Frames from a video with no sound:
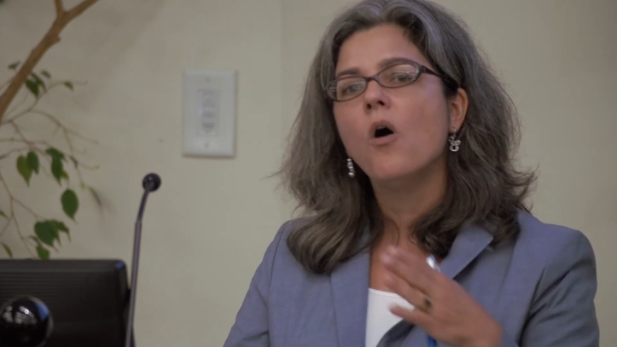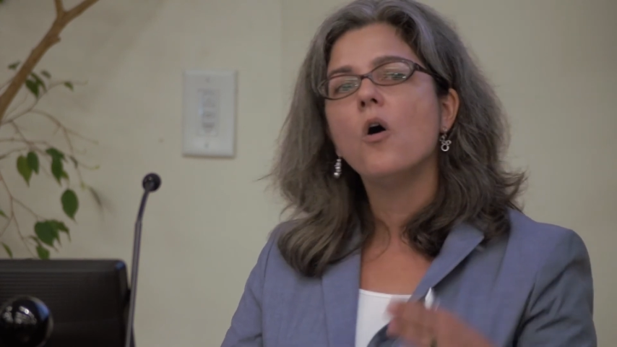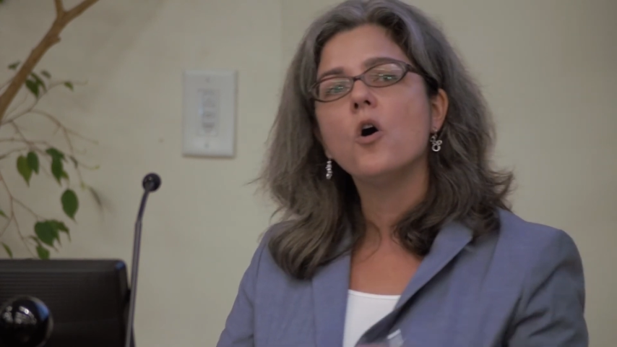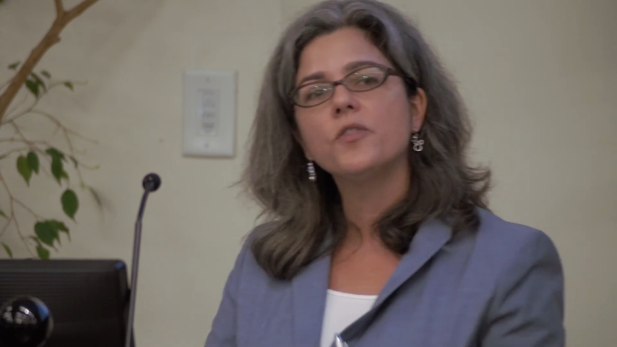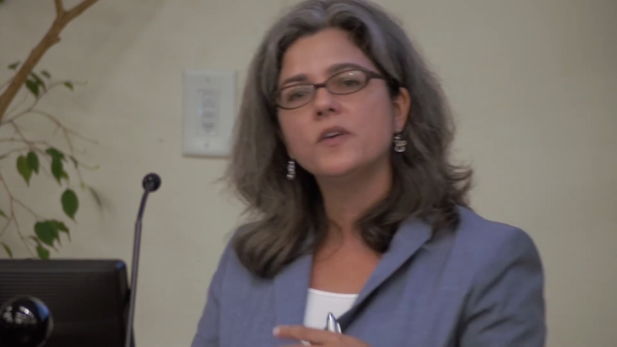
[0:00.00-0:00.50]

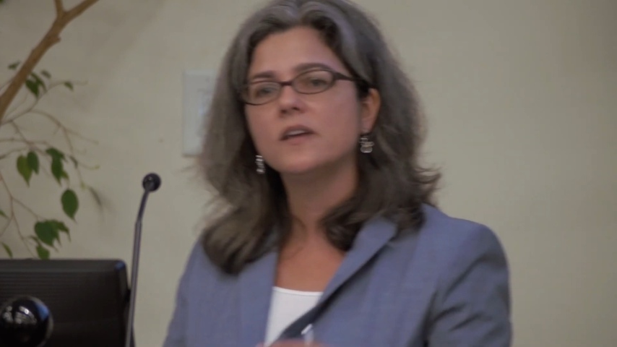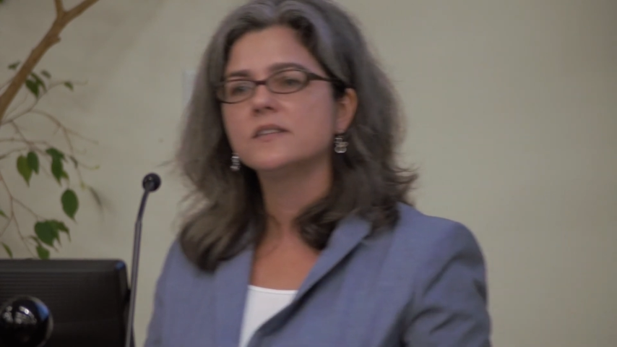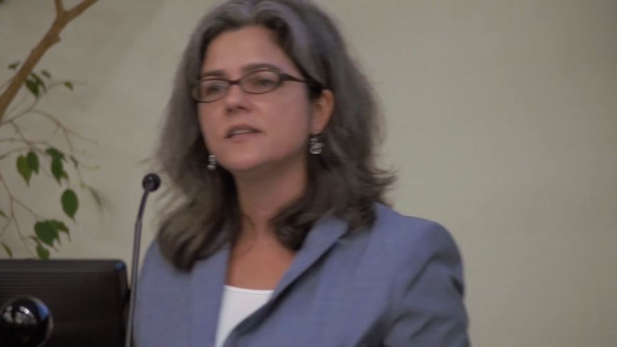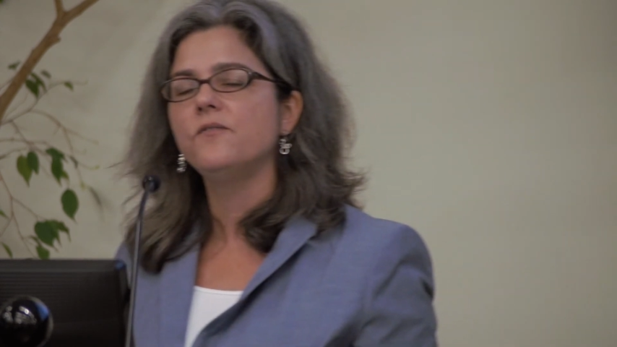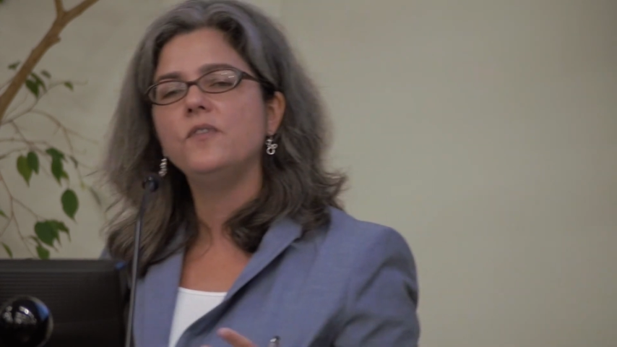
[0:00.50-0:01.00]
All
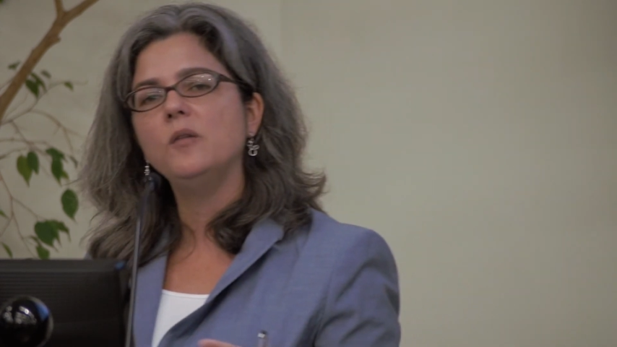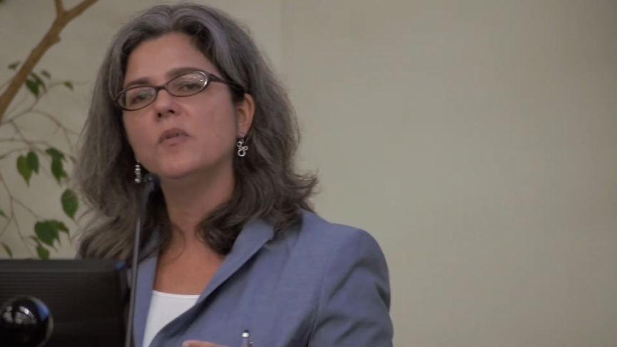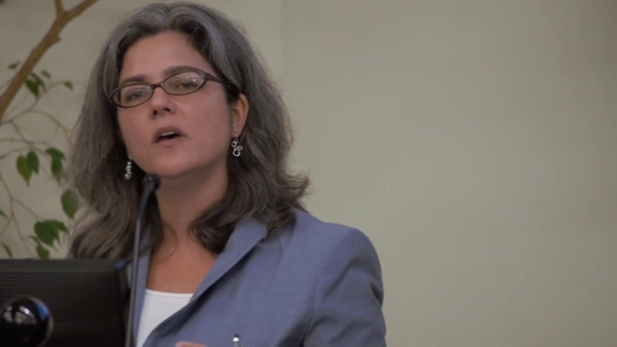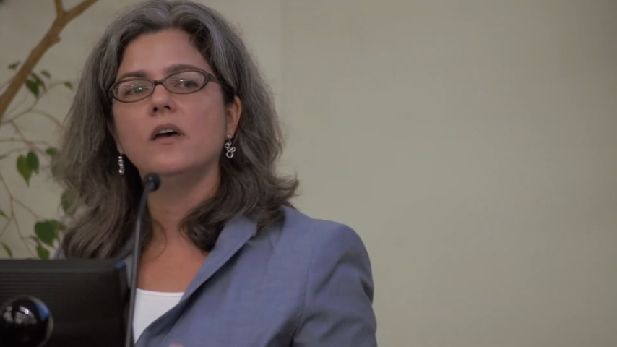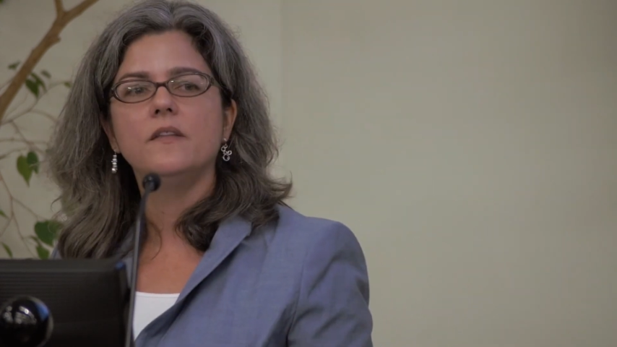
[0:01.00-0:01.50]
things that
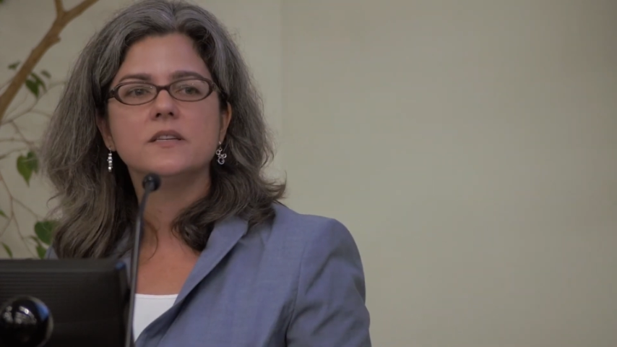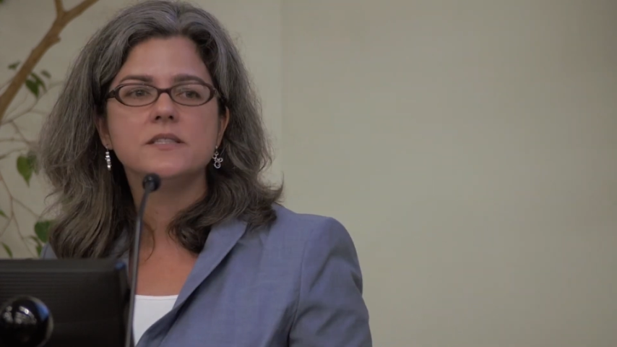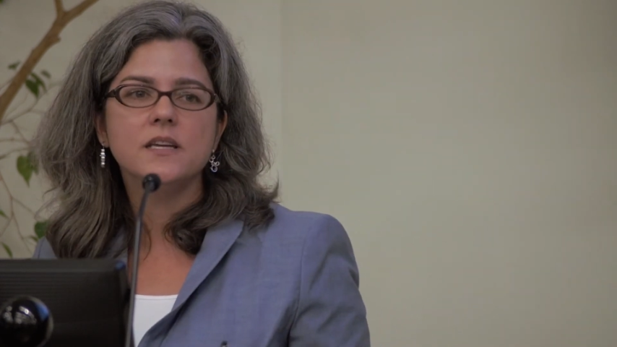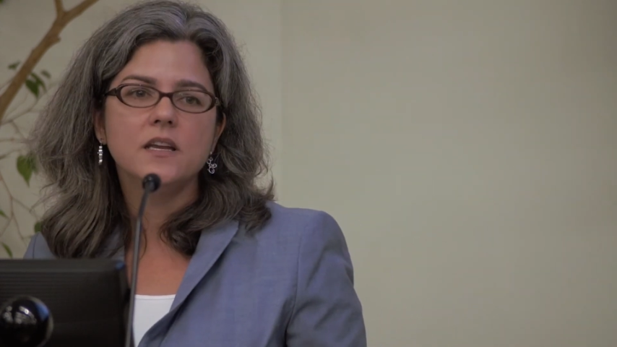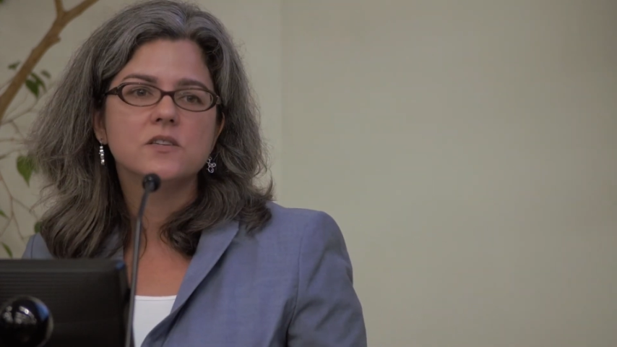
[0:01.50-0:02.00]
FEMA and the
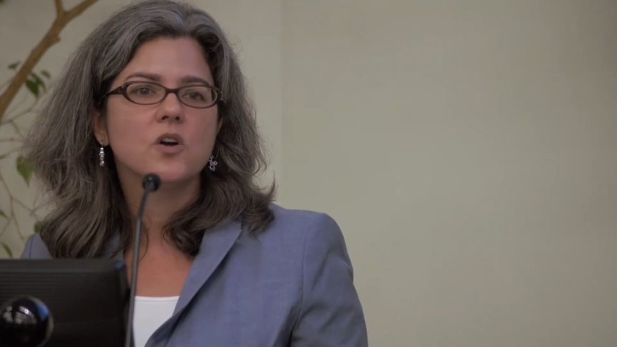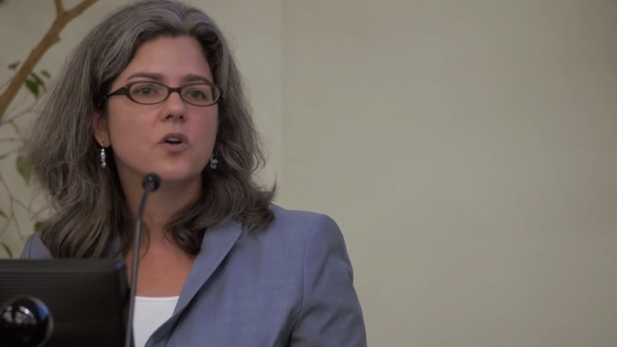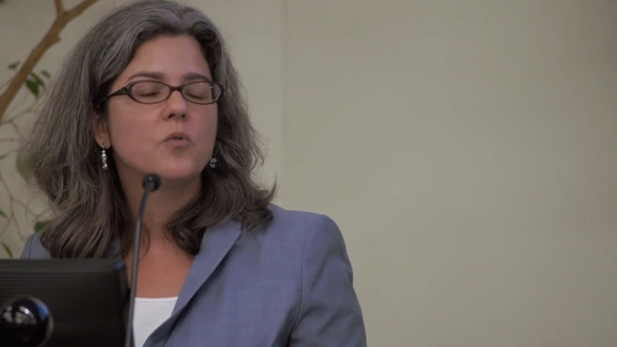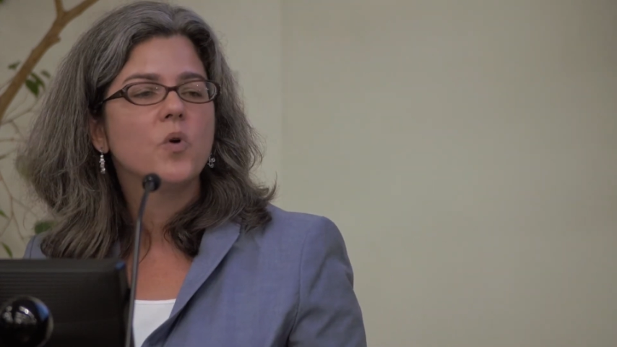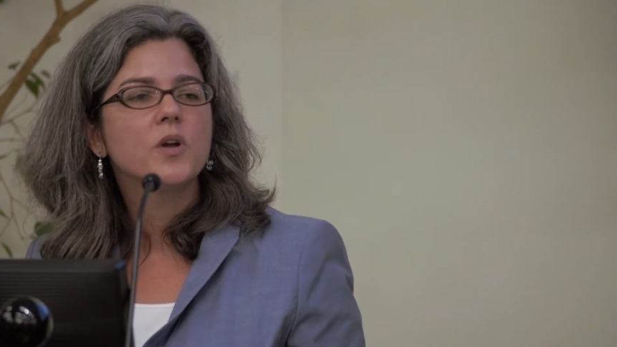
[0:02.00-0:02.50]
city
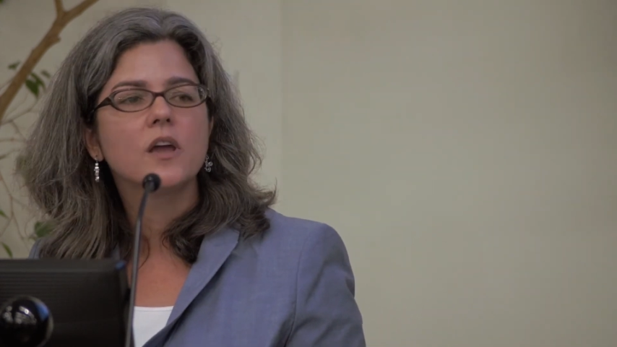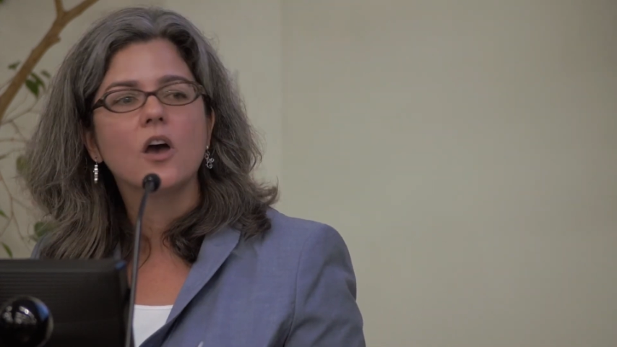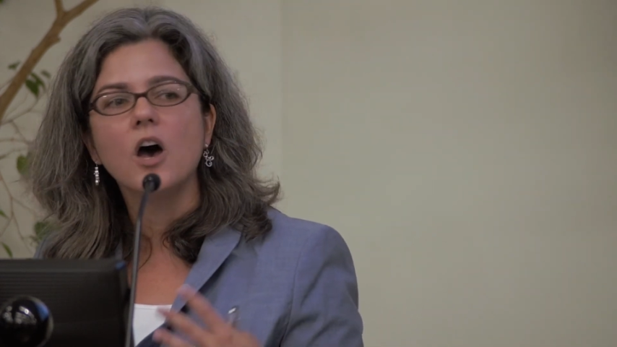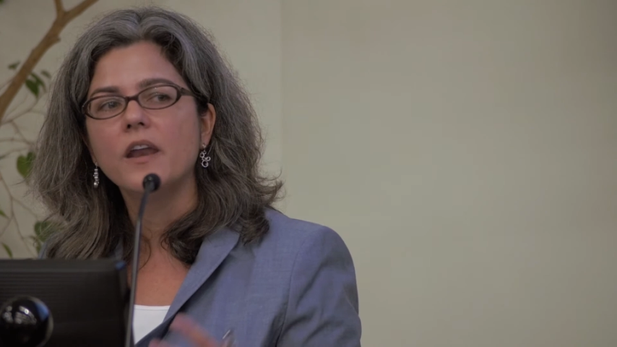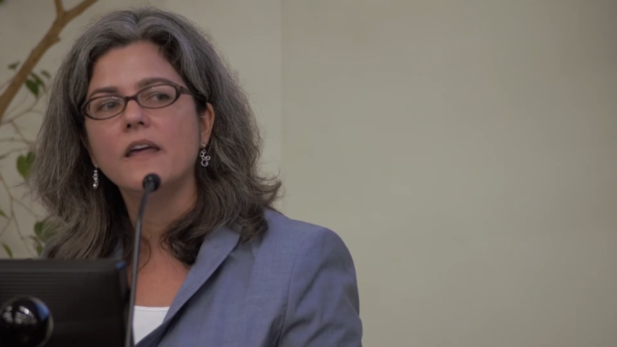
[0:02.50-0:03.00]
started working on,